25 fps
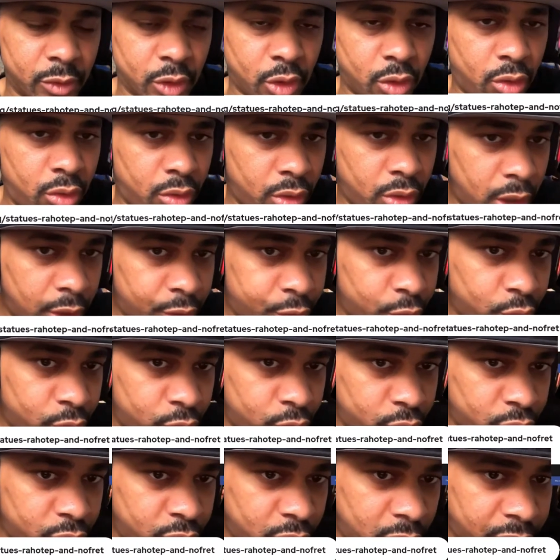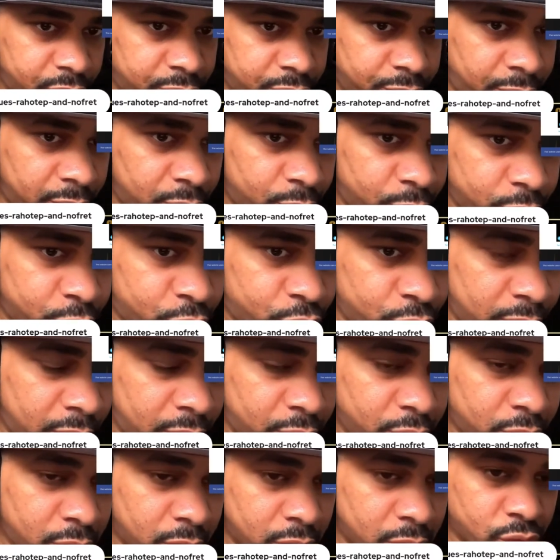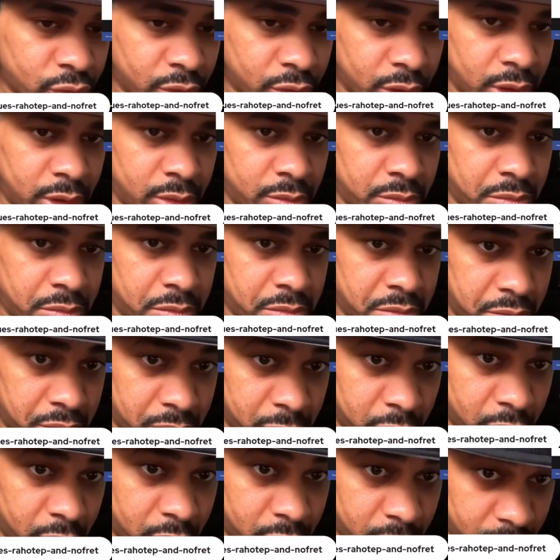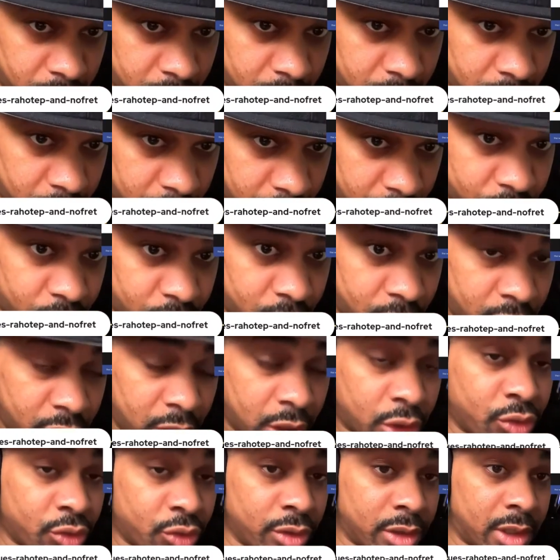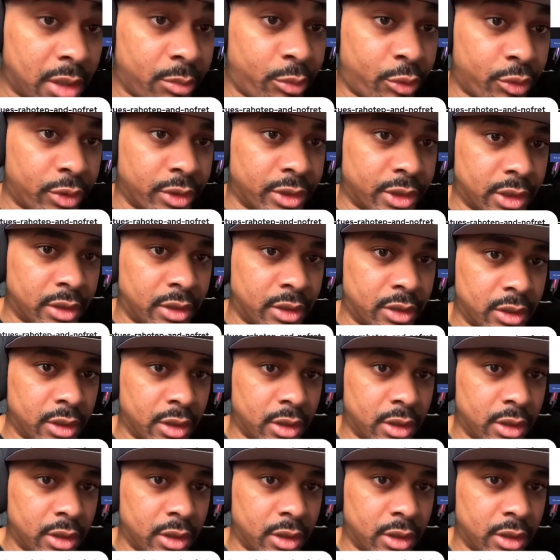Oh, I thought the artifact was together, actually, but it's actually separated.